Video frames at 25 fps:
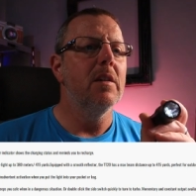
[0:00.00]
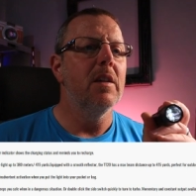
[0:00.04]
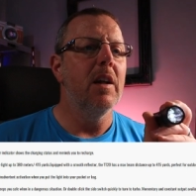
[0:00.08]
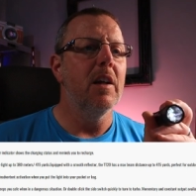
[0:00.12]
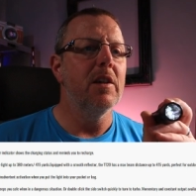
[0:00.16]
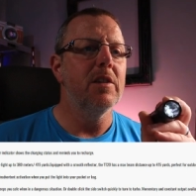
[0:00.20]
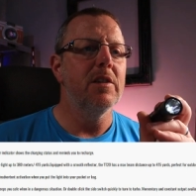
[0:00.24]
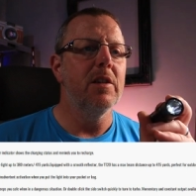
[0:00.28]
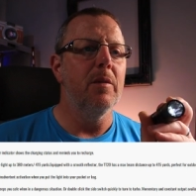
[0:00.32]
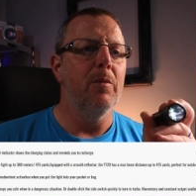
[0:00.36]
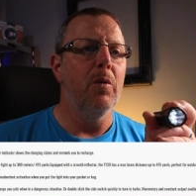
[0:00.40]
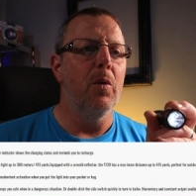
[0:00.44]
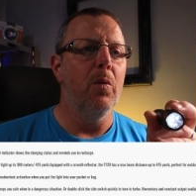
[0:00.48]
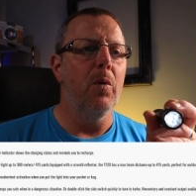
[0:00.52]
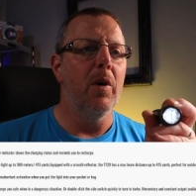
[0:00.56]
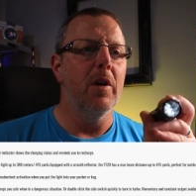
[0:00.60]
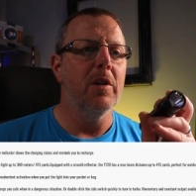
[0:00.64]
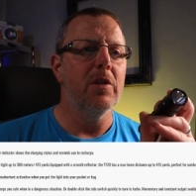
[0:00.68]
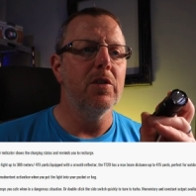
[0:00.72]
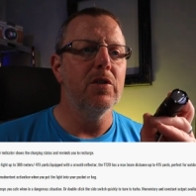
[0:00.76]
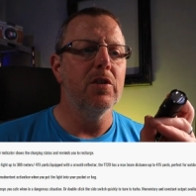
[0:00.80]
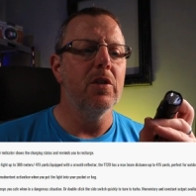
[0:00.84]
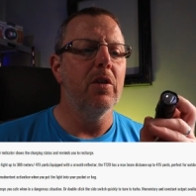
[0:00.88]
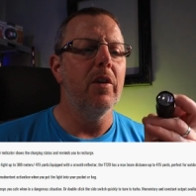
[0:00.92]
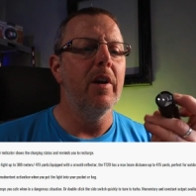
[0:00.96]
That's number
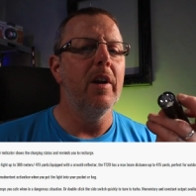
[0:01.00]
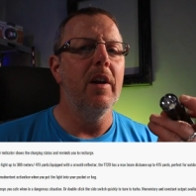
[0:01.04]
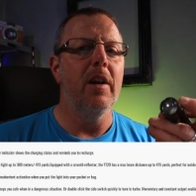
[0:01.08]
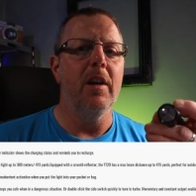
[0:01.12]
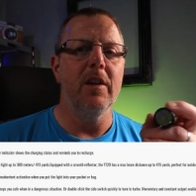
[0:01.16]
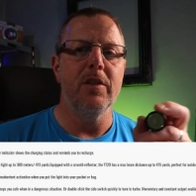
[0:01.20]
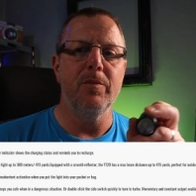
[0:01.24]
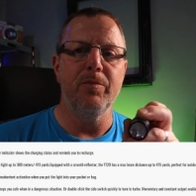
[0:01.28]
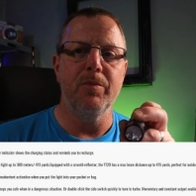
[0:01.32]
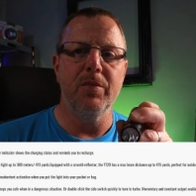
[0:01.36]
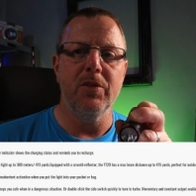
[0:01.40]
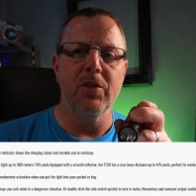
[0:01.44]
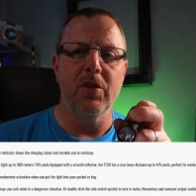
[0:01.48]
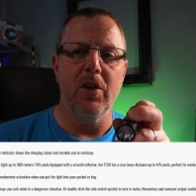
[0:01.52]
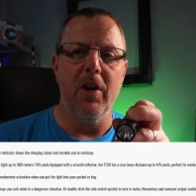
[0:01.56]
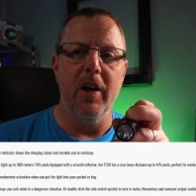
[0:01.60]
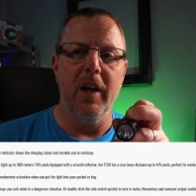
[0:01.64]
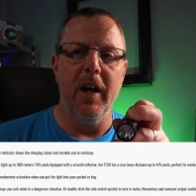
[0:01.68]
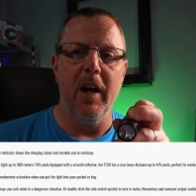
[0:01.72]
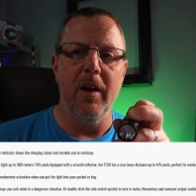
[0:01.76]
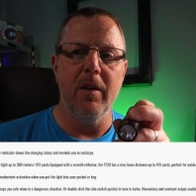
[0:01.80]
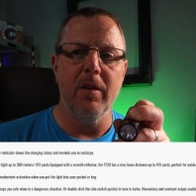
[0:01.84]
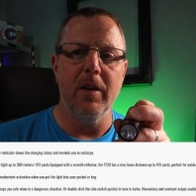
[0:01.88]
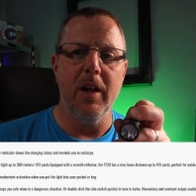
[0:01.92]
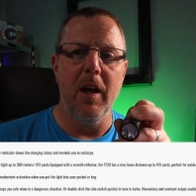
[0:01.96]
one, sorry, let's try
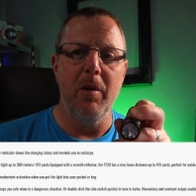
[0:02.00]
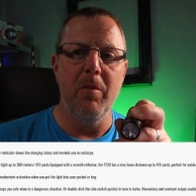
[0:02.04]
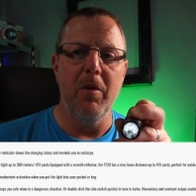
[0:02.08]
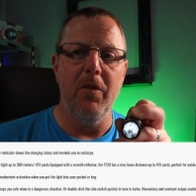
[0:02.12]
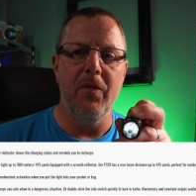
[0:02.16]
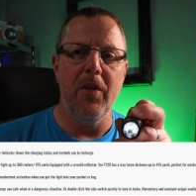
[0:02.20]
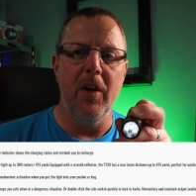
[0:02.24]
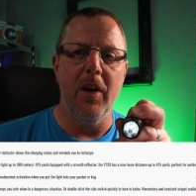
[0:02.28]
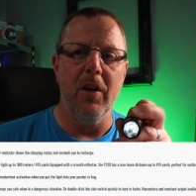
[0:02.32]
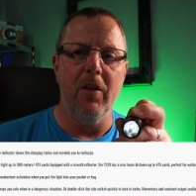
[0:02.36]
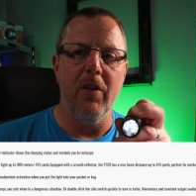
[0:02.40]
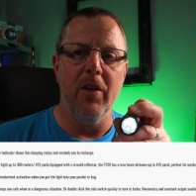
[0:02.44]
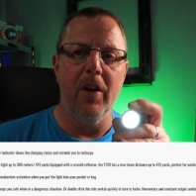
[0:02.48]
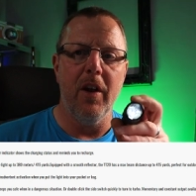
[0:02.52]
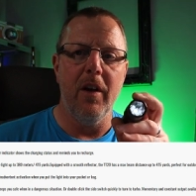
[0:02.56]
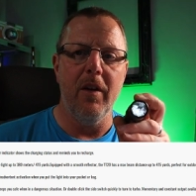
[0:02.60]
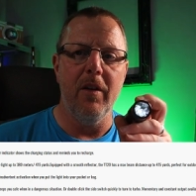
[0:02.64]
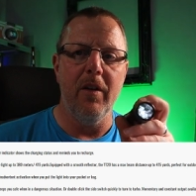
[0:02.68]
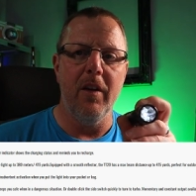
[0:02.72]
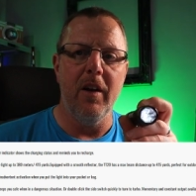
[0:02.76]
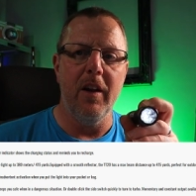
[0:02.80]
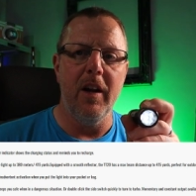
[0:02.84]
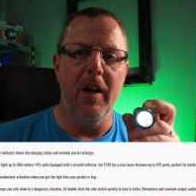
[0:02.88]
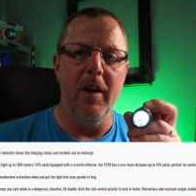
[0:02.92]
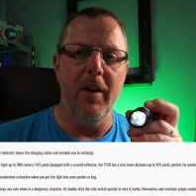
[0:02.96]
again. Keep your finger on
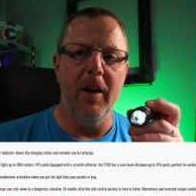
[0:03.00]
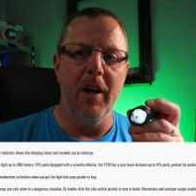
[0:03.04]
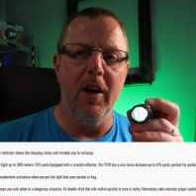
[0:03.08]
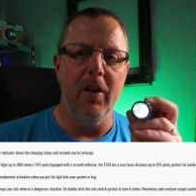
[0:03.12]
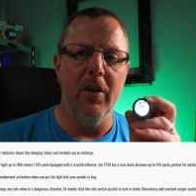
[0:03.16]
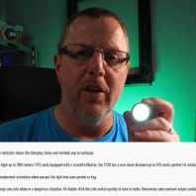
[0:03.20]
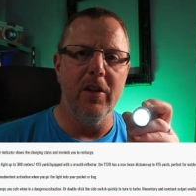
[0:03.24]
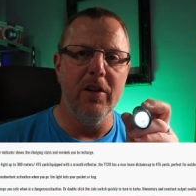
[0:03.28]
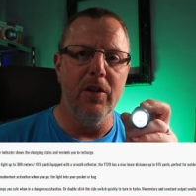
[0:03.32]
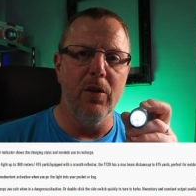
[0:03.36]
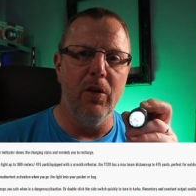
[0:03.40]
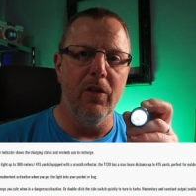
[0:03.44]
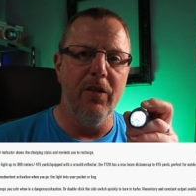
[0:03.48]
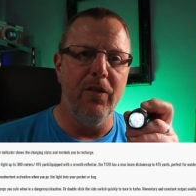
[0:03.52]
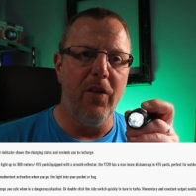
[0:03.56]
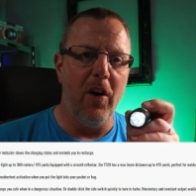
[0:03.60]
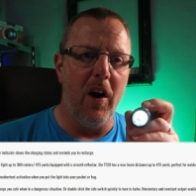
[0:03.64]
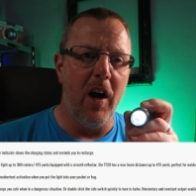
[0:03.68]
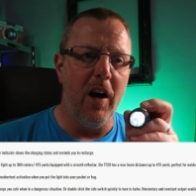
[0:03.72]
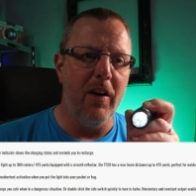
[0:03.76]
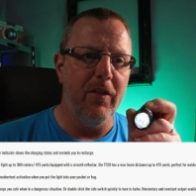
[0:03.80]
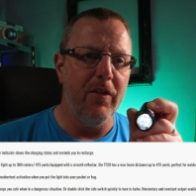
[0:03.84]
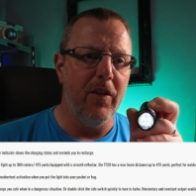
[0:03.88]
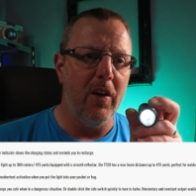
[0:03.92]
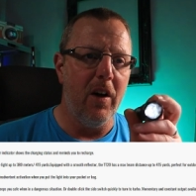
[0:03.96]
it, and there you go, this little
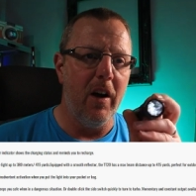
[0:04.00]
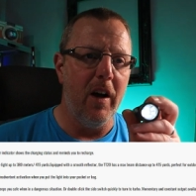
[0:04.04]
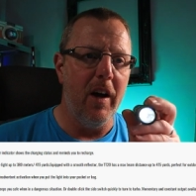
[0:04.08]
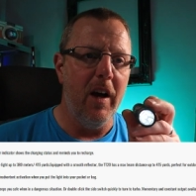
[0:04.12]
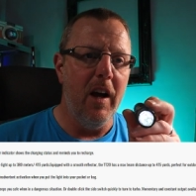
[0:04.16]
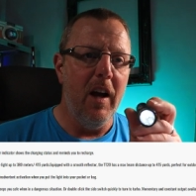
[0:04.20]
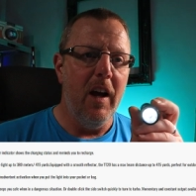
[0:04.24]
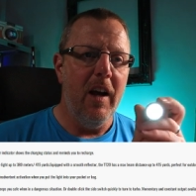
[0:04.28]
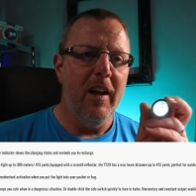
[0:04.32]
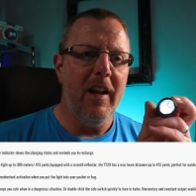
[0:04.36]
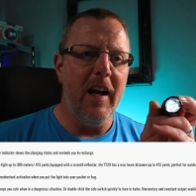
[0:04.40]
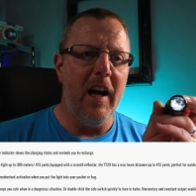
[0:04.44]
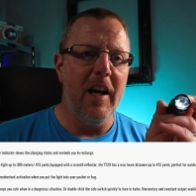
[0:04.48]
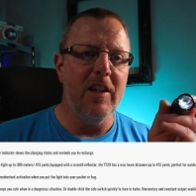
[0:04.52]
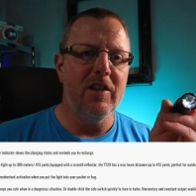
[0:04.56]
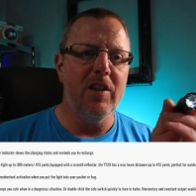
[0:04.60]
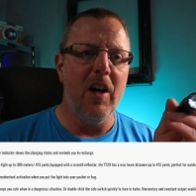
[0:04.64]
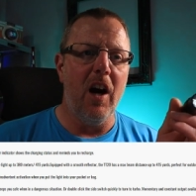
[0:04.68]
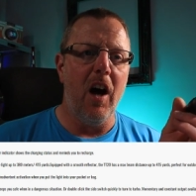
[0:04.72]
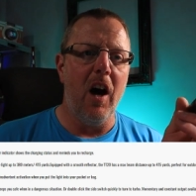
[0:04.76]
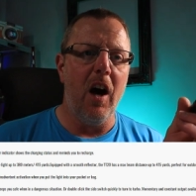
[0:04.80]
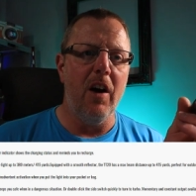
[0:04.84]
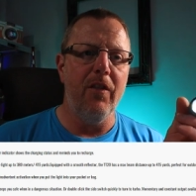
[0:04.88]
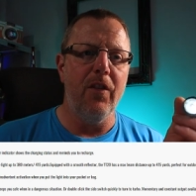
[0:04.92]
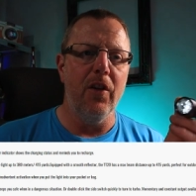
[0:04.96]
firefly. That is
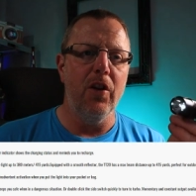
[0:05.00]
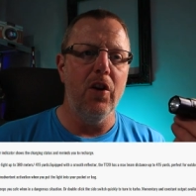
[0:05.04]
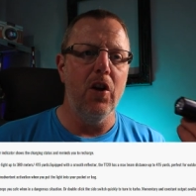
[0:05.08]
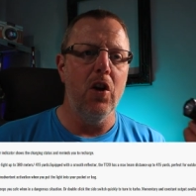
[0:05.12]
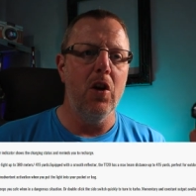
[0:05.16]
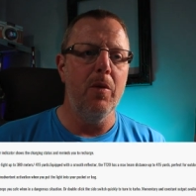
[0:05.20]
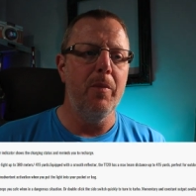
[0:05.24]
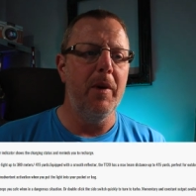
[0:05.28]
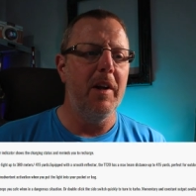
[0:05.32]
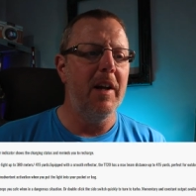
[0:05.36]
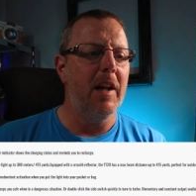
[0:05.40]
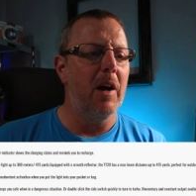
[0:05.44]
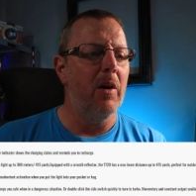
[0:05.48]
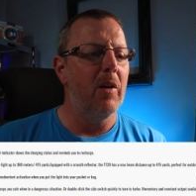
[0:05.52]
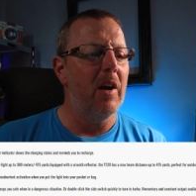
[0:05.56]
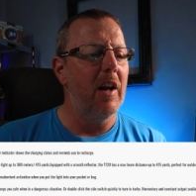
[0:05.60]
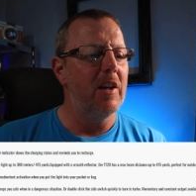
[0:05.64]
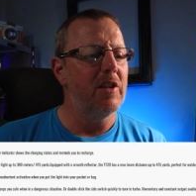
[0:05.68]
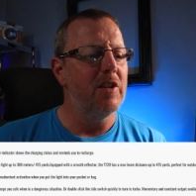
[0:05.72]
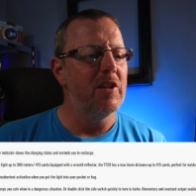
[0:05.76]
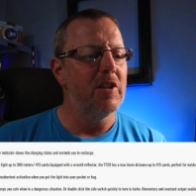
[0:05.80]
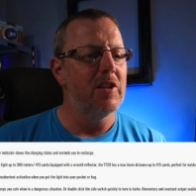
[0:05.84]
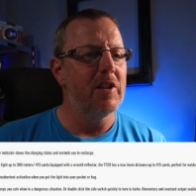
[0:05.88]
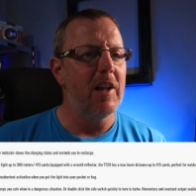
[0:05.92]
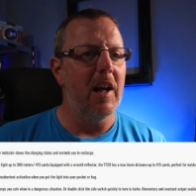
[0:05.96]
half a lumen. That will
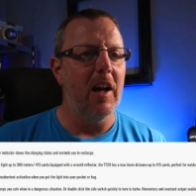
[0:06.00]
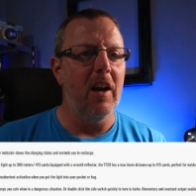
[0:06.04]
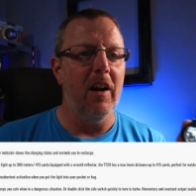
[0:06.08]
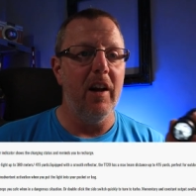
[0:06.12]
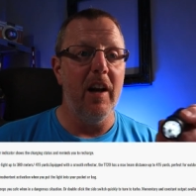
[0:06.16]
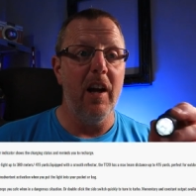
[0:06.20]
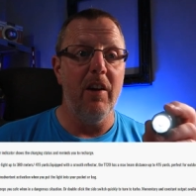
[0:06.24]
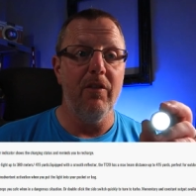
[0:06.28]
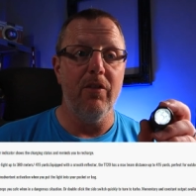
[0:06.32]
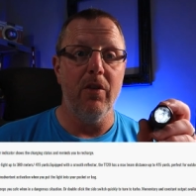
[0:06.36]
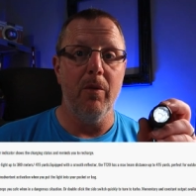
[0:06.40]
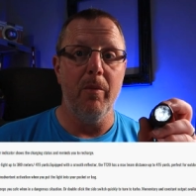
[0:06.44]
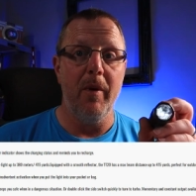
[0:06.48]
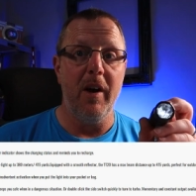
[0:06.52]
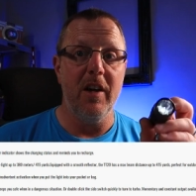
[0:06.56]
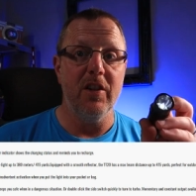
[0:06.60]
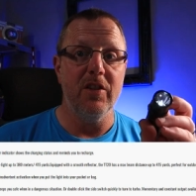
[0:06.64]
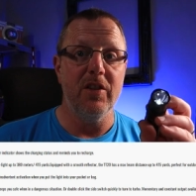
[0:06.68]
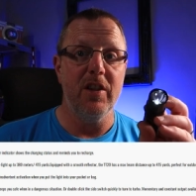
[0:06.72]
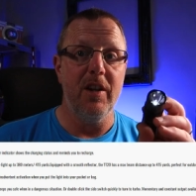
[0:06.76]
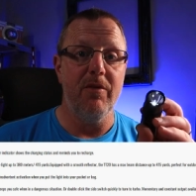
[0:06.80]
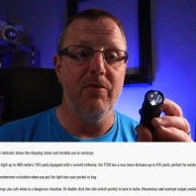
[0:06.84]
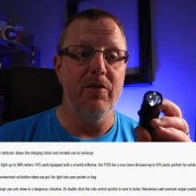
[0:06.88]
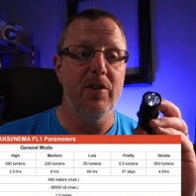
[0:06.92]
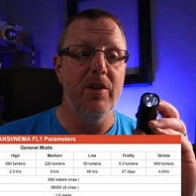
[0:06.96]
actually stay like that for
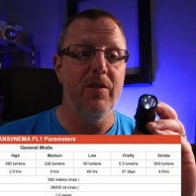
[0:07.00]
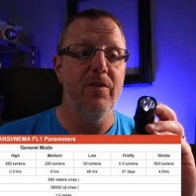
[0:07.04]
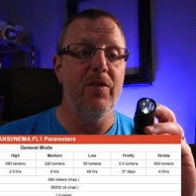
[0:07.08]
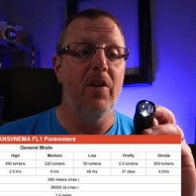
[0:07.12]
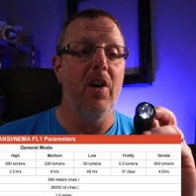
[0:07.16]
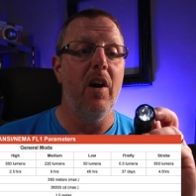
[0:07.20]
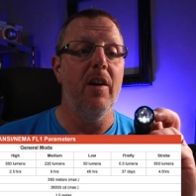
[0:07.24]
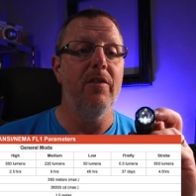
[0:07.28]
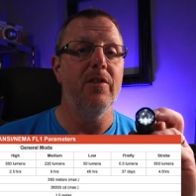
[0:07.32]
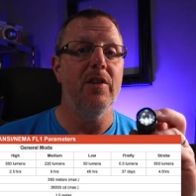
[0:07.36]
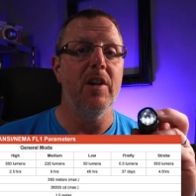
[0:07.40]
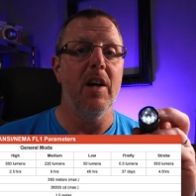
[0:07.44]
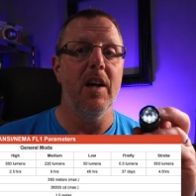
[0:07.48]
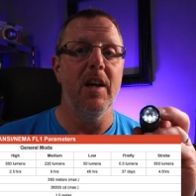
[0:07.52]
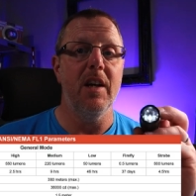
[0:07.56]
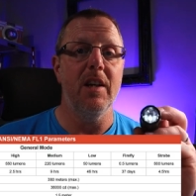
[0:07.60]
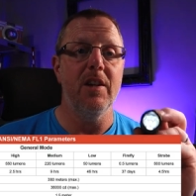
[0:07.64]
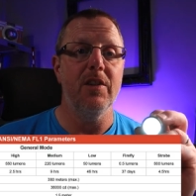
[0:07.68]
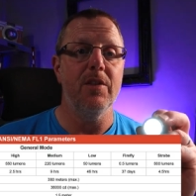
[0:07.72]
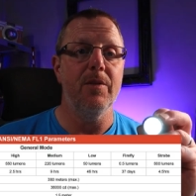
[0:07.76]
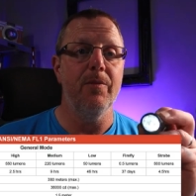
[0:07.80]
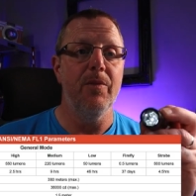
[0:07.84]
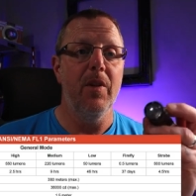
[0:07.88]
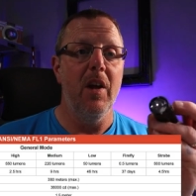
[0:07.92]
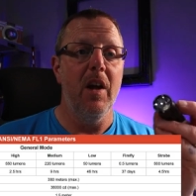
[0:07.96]
about seventy-five
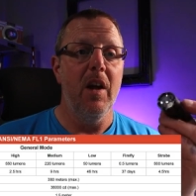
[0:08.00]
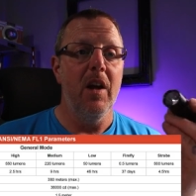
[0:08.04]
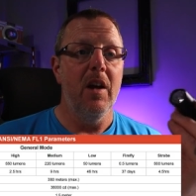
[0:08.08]
days.